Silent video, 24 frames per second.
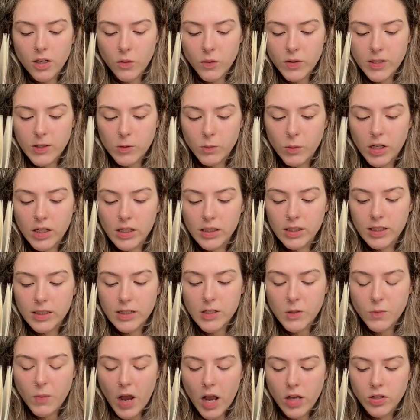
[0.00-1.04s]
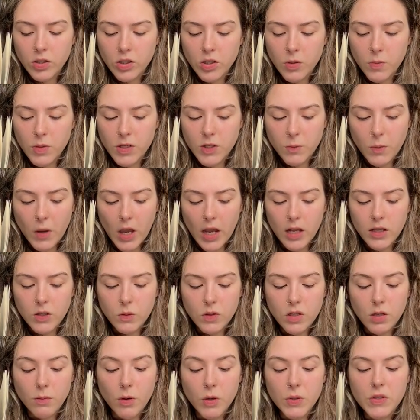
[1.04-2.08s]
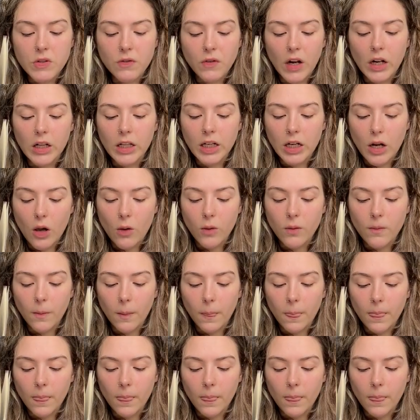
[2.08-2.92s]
was speedily dispatched to Miss Bates with a most friendly note.